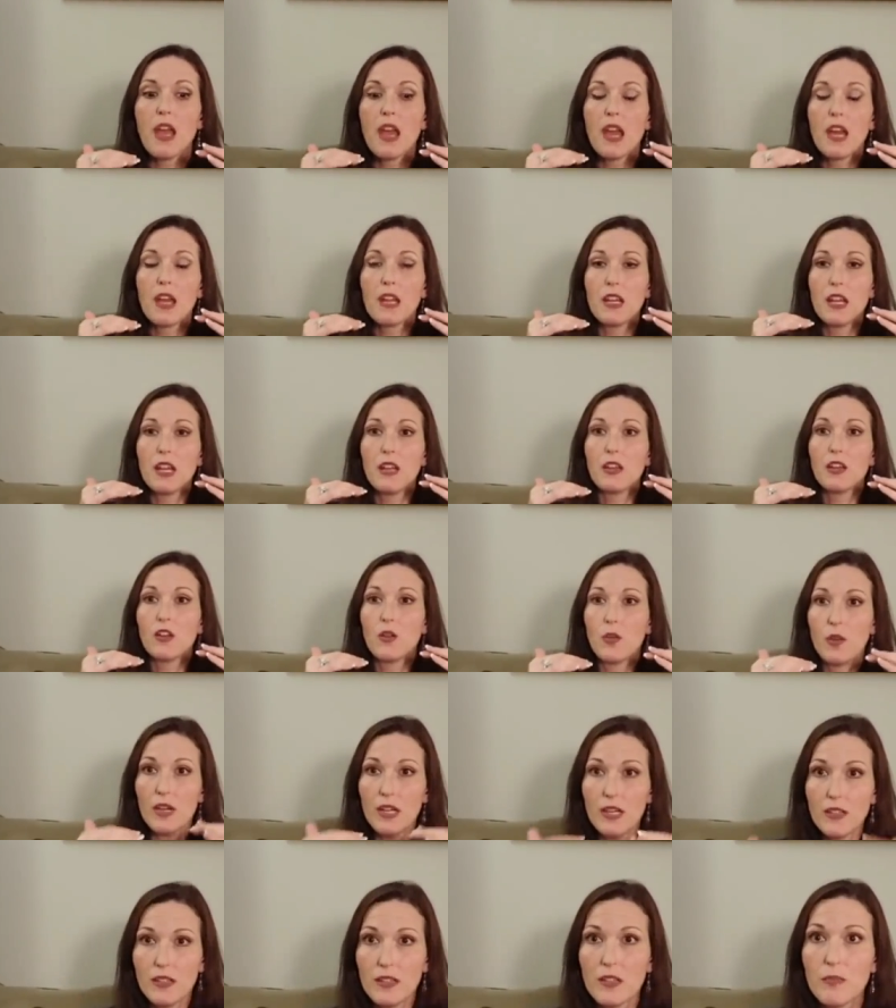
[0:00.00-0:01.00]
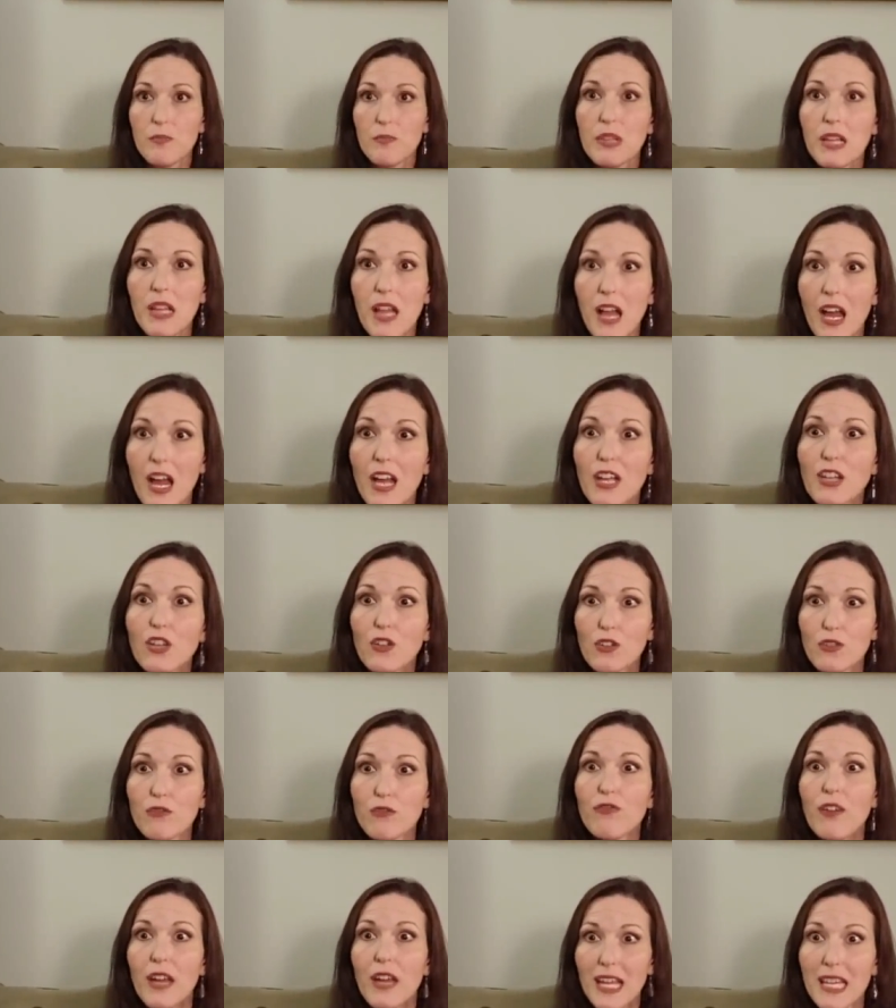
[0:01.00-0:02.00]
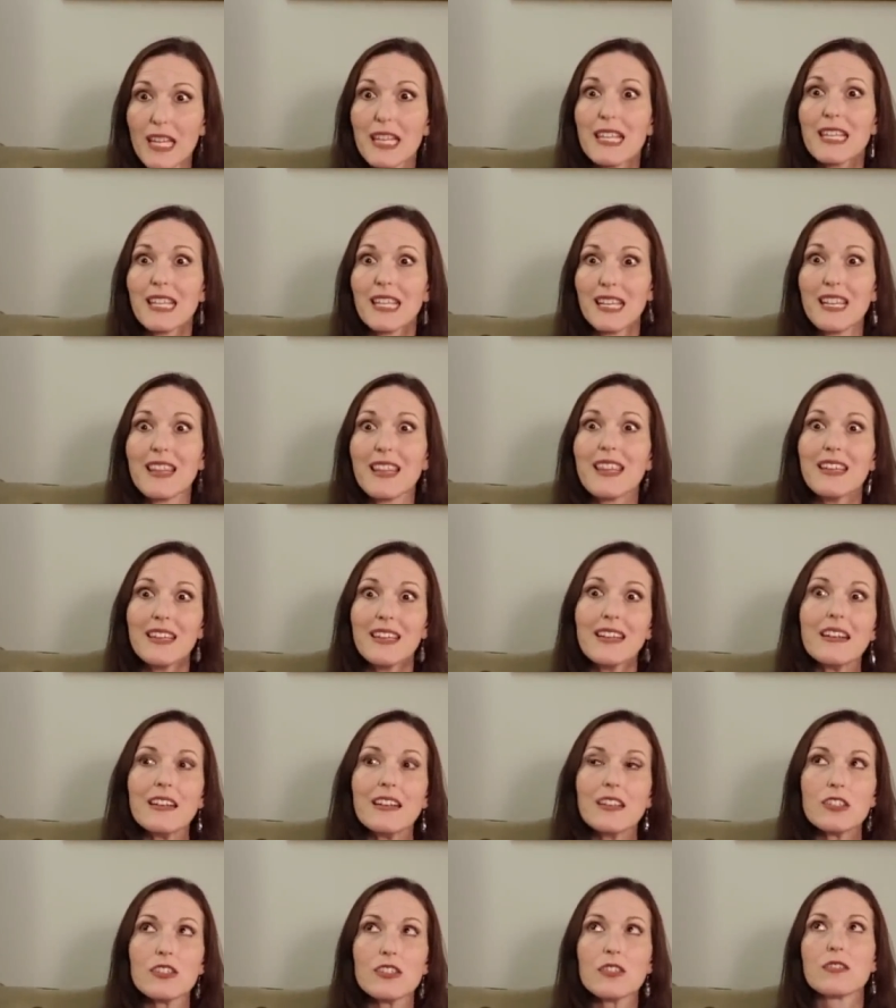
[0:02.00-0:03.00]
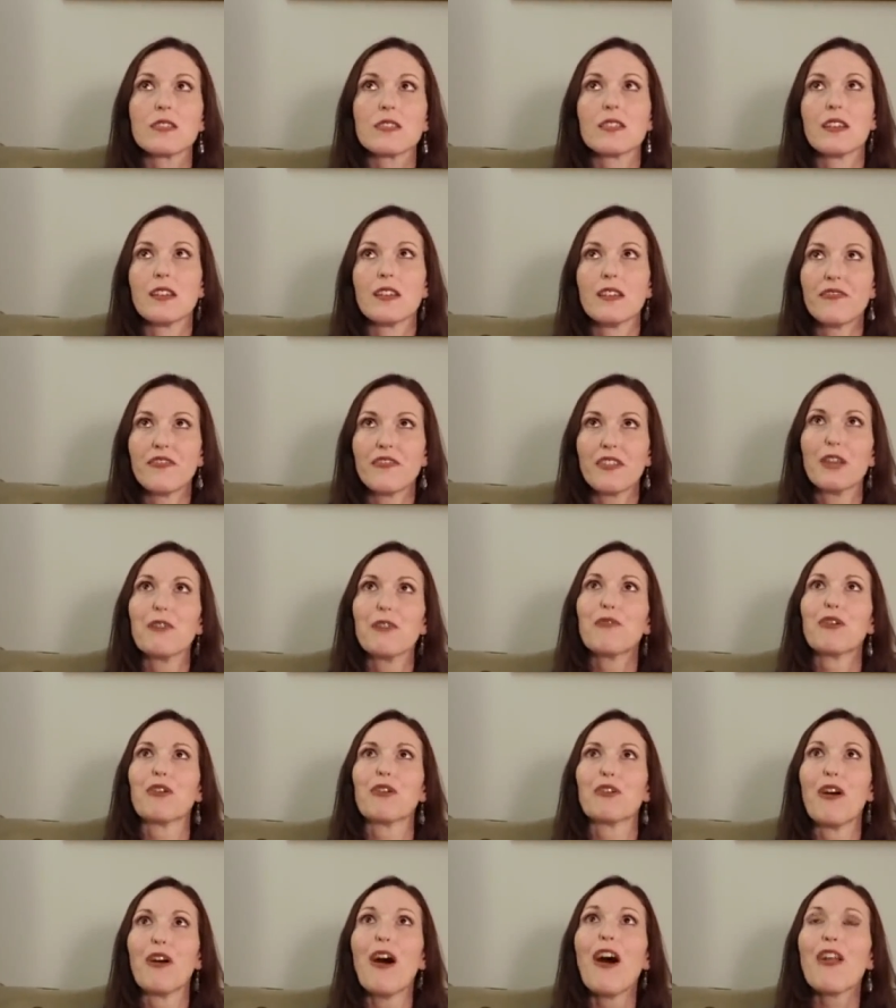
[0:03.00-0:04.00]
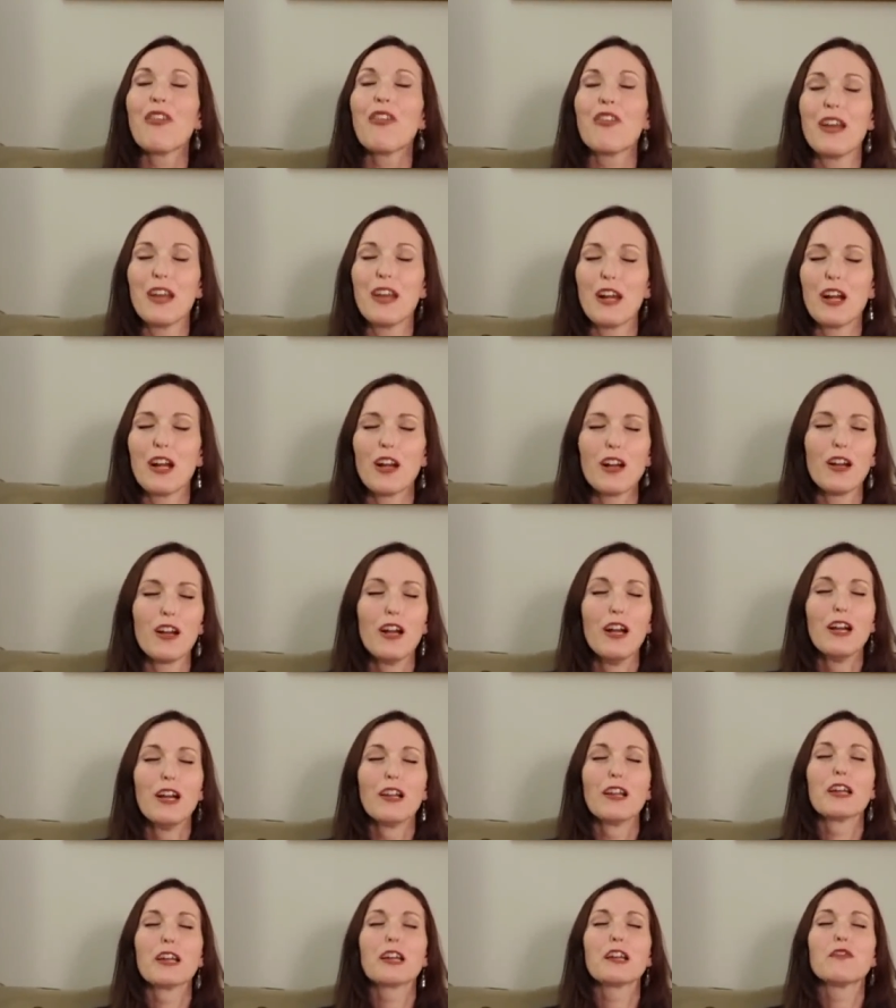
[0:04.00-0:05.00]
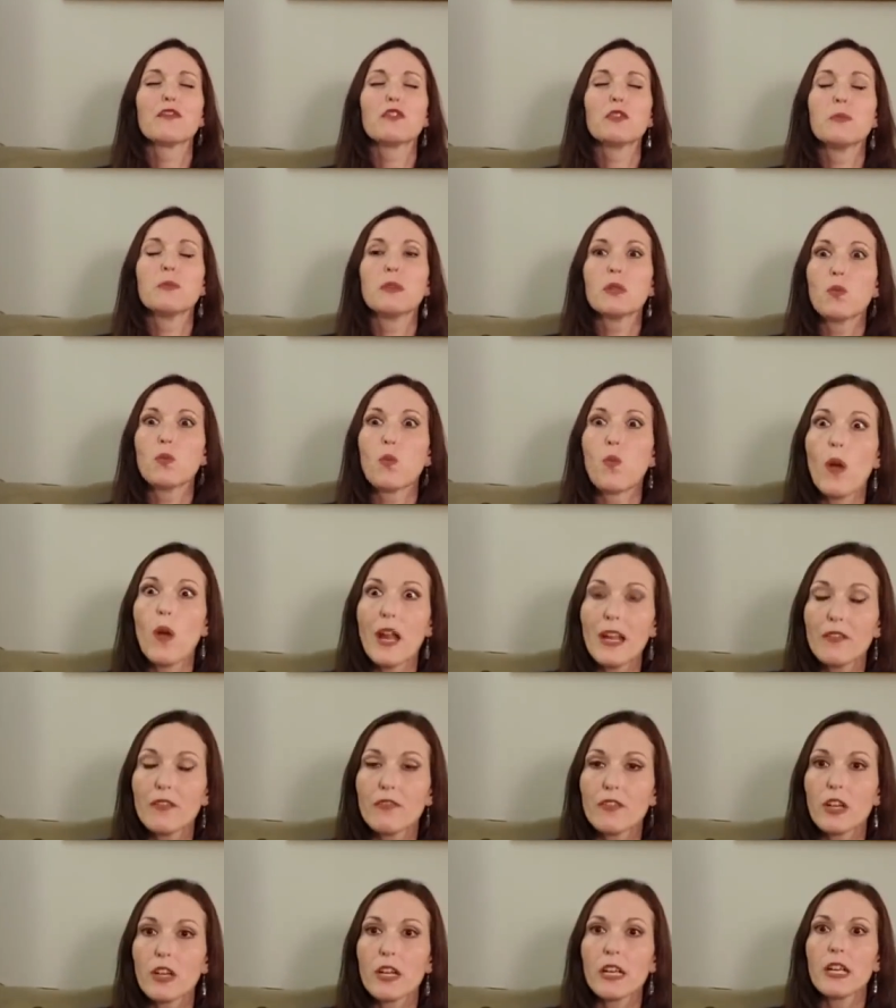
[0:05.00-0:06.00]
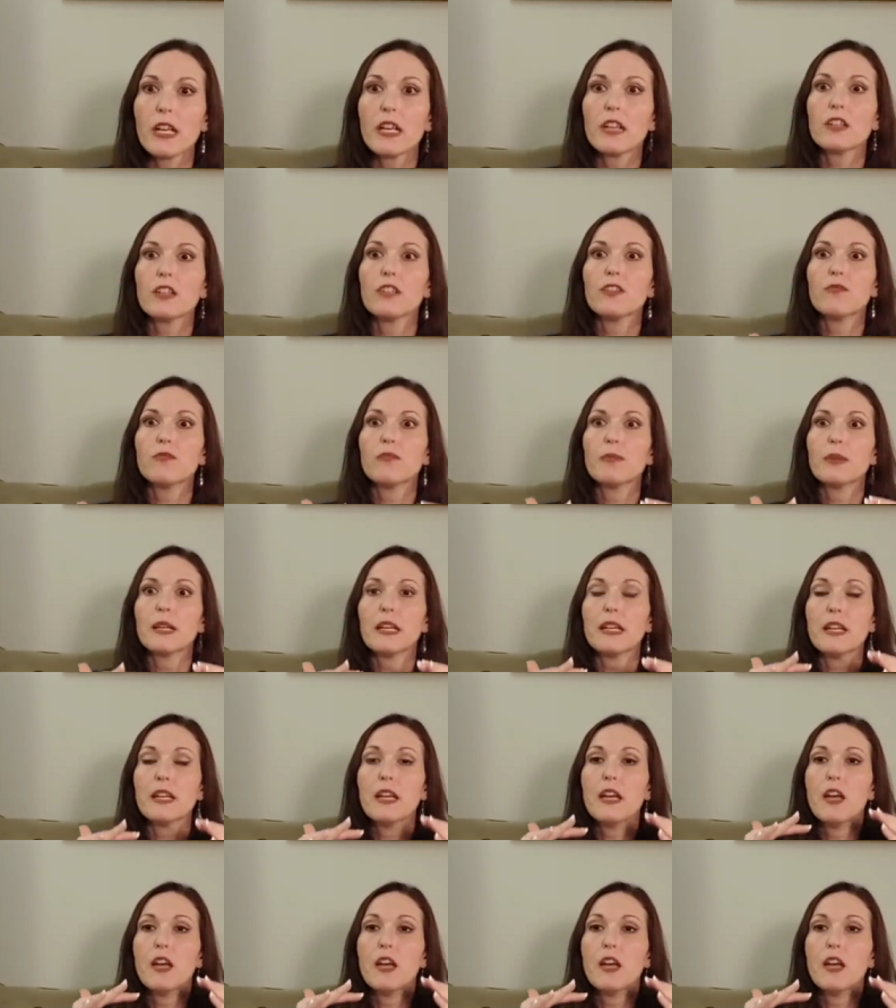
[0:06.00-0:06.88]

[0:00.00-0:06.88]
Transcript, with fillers: and, and go ahead and apply your faith to this if if you're not there like if you've been wavering and you've been